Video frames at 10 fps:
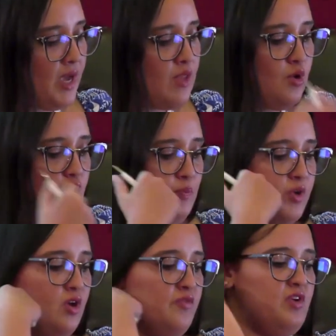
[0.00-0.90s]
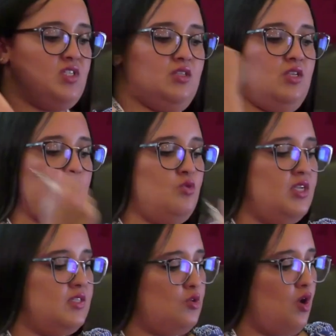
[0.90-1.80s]
by the European University
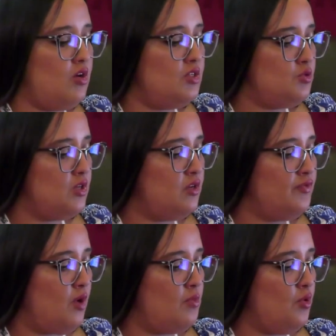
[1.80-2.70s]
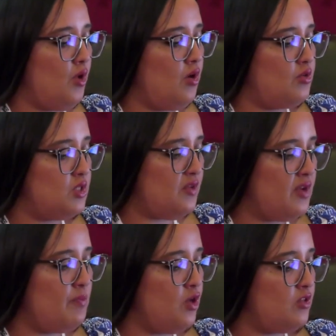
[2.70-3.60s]
EUNICE to all students from the
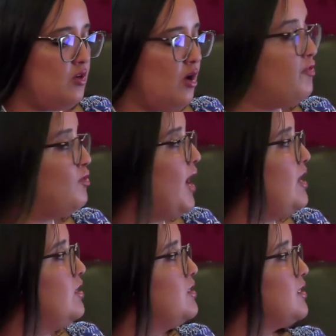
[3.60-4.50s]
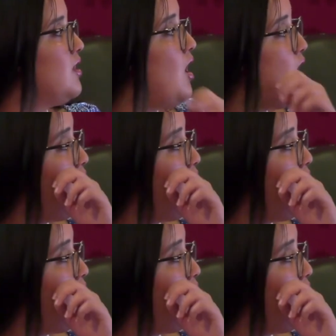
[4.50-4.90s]
seven partners of the Alliance.